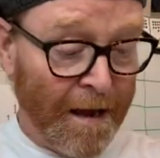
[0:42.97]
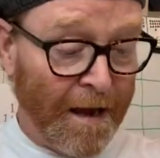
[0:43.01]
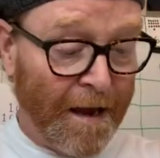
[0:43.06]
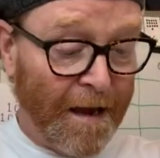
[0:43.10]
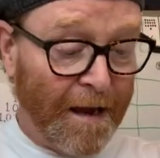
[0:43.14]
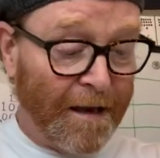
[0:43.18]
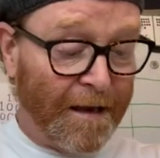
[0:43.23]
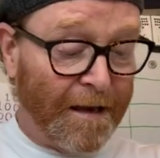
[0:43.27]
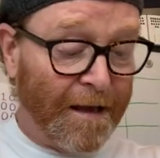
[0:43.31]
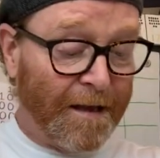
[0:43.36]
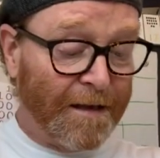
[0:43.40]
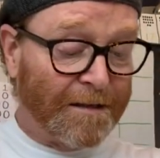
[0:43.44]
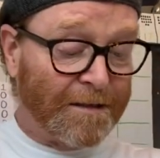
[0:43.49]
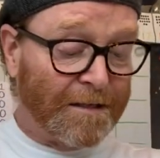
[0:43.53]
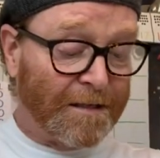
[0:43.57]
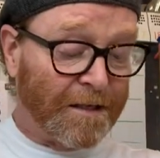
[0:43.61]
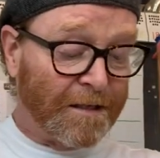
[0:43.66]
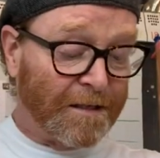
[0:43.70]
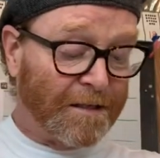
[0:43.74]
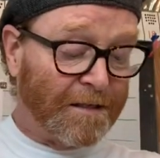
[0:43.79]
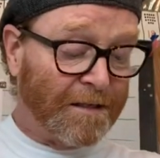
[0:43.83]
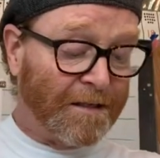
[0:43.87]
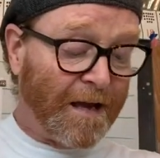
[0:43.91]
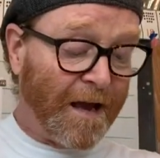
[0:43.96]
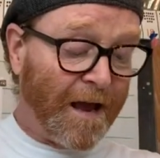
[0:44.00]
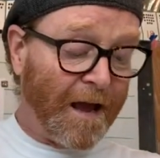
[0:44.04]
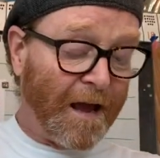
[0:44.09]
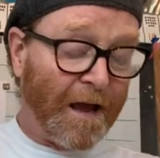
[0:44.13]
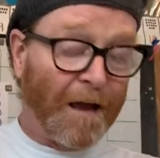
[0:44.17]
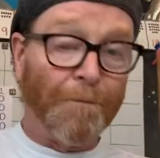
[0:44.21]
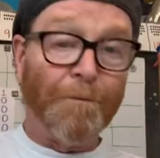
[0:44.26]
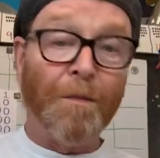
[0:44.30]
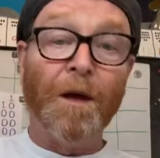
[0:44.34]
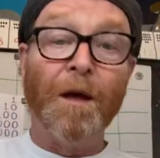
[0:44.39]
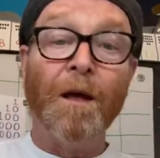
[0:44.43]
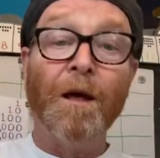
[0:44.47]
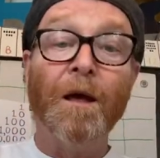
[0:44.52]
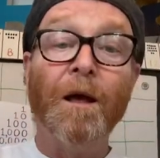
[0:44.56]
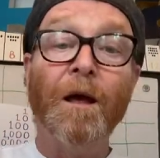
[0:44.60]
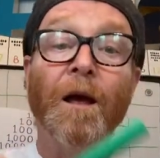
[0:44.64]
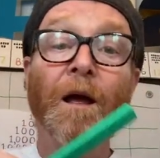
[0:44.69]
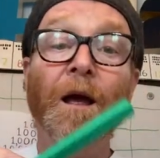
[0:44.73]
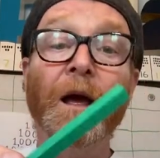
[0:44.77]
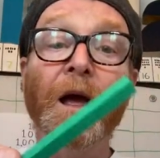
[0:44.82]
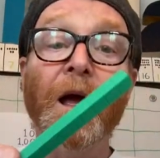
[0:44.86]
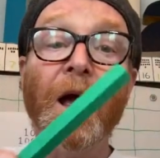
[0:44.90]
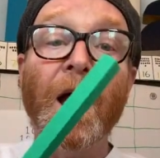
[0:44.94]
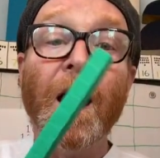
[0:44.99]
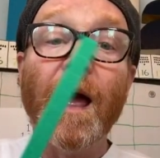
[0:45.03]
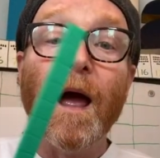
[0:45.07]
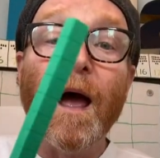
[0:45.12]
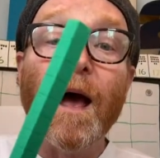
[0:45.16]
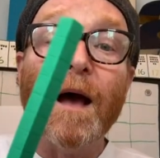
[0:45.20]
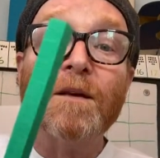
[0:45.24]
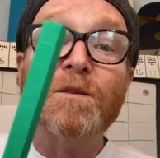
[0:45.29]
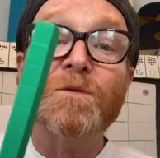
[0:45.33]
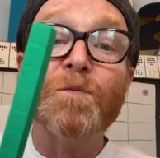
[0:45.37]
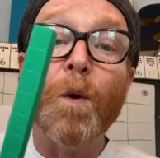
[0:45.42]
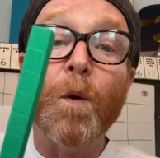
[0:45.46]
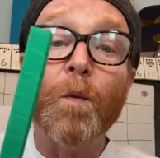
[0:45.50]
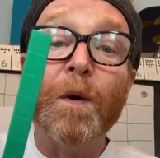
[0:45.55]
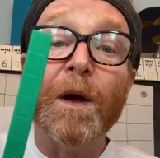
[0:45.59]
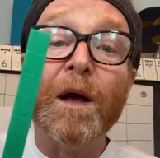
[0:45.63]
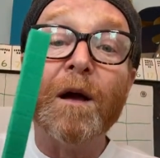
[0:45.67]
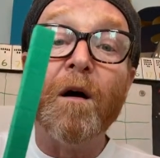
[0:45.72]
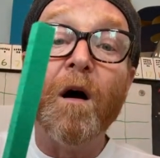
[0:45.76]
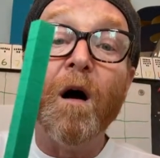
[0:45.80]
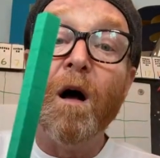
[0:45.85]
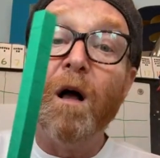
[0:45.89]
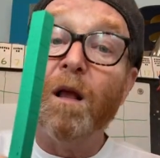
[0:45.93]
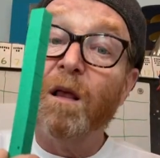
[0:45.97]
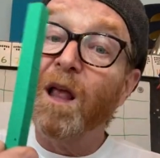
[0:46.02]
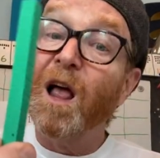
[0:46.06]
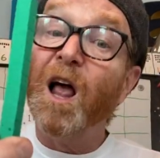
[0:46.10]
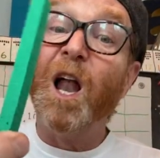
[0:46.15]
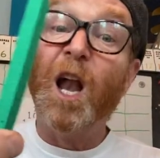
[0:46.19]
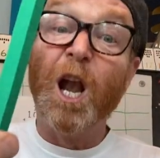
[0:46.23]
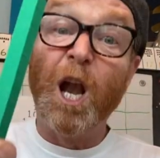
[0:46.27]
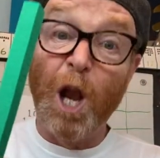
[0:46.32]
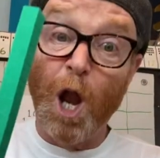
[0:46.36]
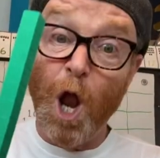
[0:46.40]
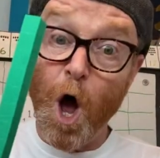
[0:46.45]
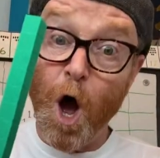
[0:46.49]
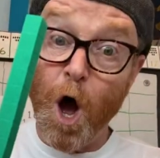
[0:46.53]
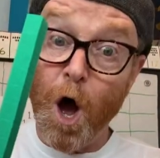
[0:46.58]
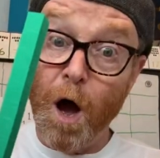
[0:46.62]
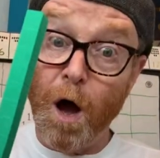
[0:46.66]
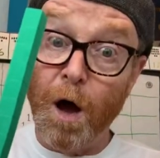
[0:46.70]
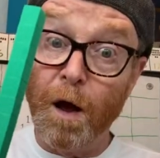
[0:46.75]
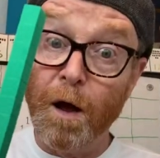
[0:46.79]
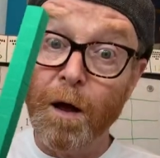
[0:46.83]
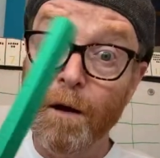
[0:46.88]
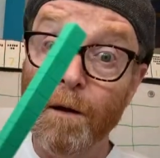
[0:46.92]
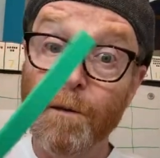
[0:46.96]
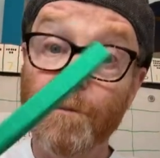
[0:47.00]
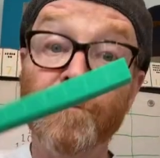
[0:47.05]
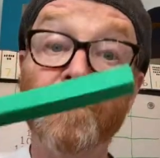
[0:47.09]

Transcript: It is the same as what we call a long.